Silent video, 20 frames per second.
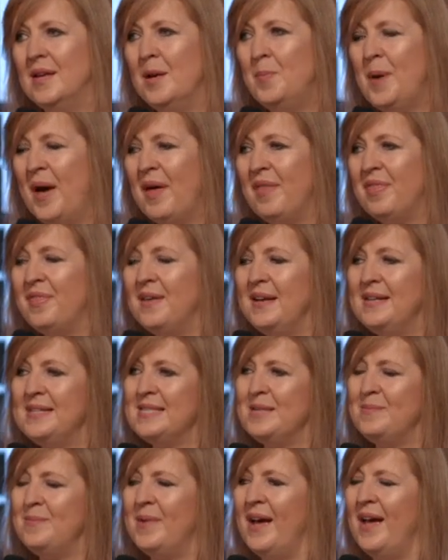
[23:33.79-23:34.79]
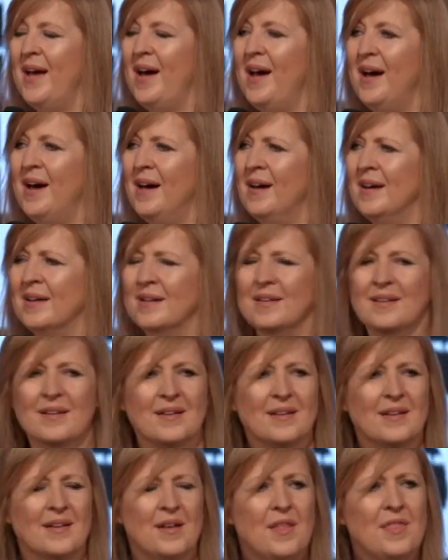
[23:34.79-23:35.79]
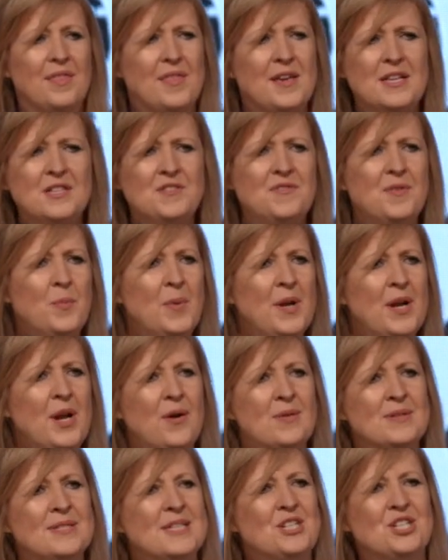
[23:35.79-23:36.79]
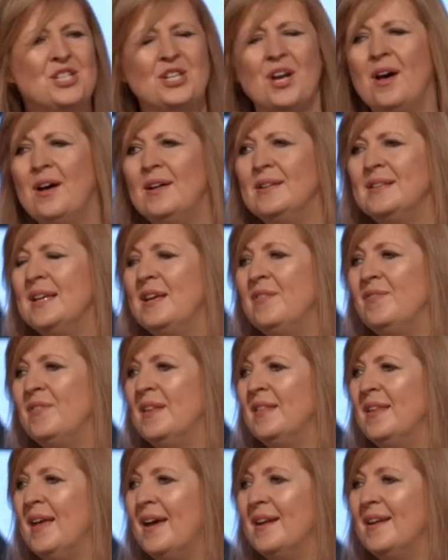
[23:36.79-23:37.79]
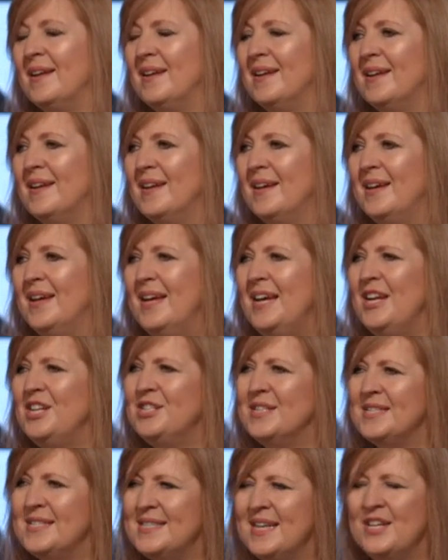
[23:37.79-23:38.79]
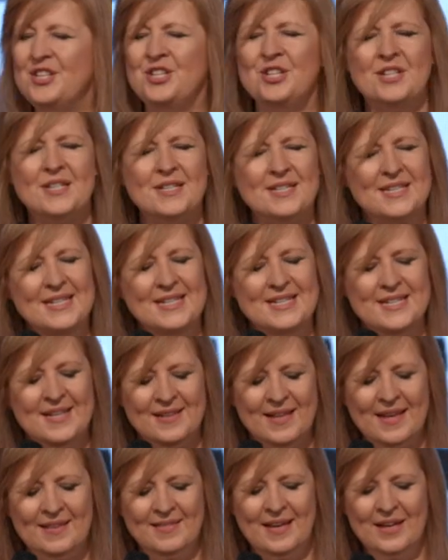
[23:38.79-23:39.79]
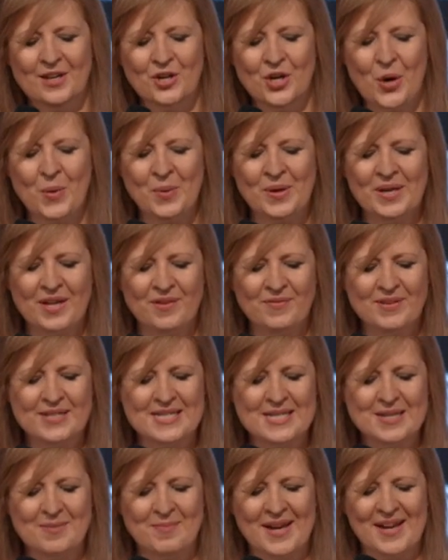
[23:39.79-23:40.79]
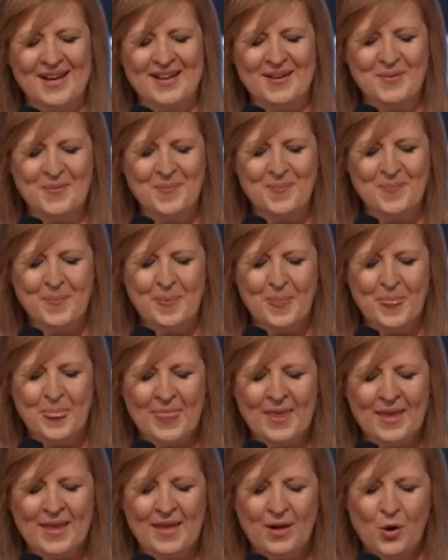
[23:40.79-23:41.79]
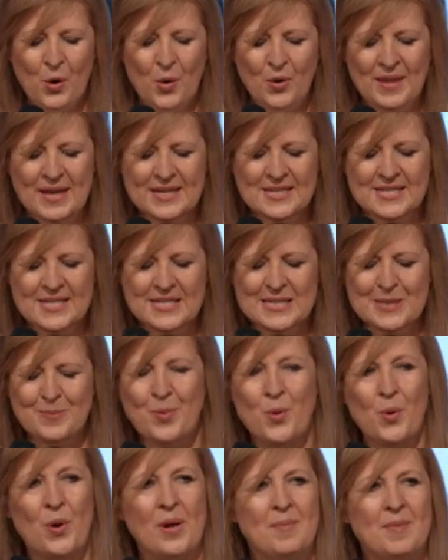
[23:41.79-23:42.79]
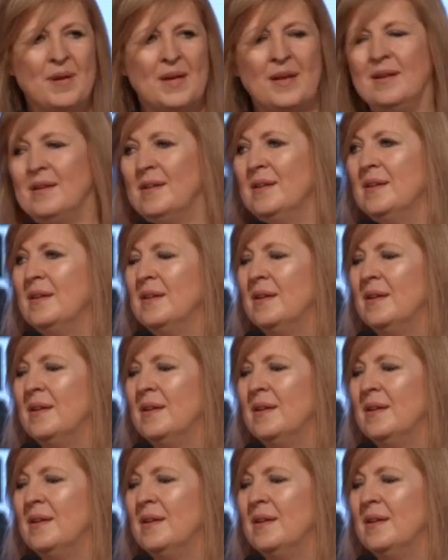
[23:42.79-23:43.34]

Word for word: about things in my heart, things from when I was a child, even that he just said, You just need to let that go and give it to me. All that disappointment,